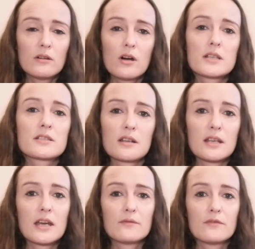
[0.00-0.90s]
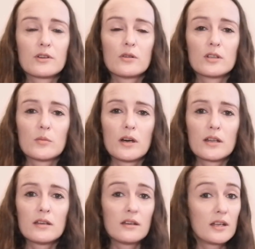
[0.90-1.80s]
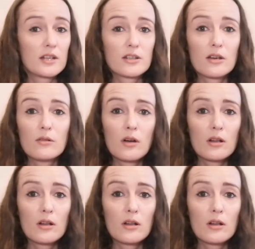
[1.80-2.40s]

I certainly haven't forgotten about it, and I know